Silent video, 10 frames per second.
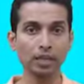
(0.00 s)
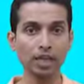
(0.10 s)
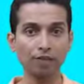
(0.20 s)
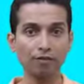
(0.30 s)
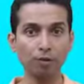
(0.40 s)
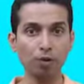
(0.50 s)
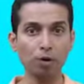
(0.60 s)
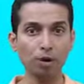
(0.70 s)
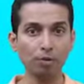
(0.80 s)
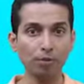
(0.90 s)

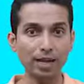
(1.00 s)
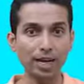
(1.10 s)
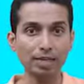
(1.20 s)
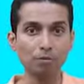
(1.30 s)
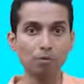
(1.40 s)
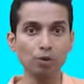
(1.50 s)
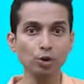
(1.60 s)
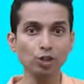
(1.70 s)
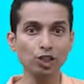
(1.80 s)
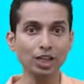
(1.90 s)
Therefore, when an
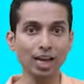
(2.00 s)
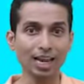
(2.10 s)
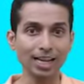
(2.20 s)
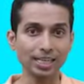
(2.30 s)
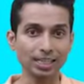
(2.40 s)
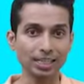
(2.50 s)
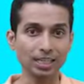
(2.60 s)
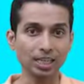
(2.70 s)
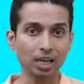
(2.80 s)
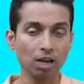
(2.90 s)
emotion
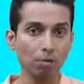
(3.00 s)
arises,